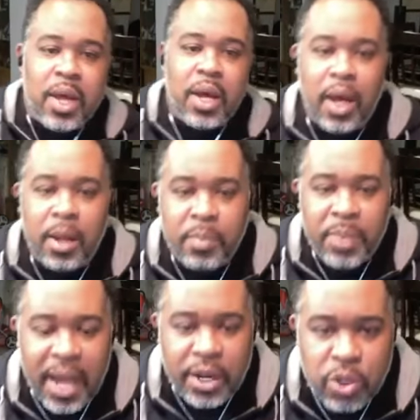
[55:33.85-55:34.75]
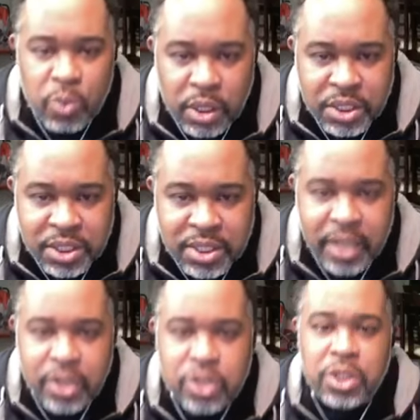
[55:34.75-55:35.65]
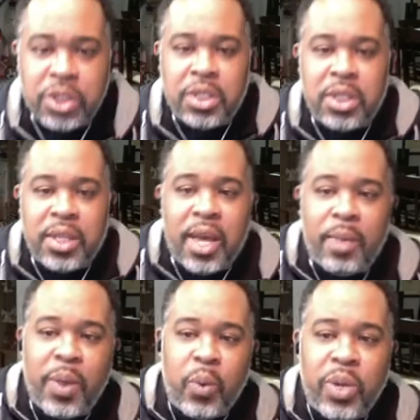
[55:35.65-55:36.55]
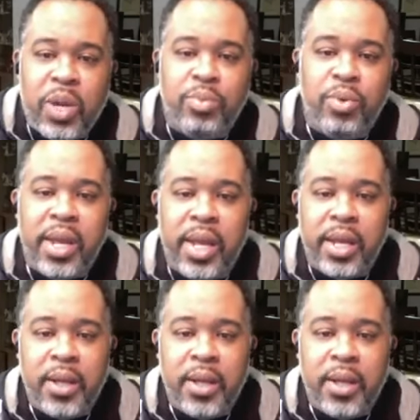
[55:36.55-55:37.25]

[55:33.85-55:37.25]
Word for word: Um, but I do want to say to, to them that we are praying.